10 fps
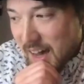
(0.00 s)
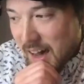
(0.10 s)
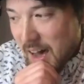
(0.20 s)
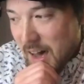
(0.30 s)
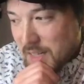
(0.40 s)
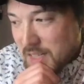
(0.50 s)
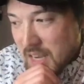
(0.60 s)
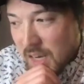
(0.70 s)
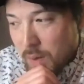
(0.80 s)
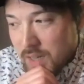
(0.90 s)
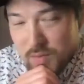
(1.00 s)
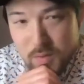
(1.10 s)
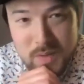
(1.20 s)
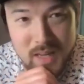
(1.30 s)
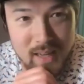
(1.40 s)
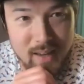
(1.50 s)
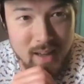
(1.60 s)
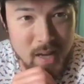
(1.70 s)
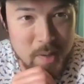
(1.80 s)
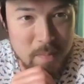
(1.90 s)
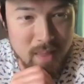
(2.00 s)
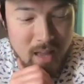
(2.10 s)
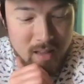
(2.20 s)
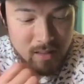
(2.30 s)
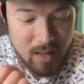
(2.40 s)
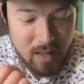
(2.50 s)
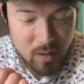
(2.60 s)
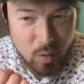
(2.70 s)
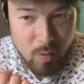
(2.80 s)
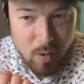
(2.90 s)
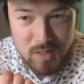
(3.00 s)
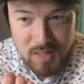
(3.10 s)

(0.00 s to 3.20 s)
Takeaways for me, I'll quote,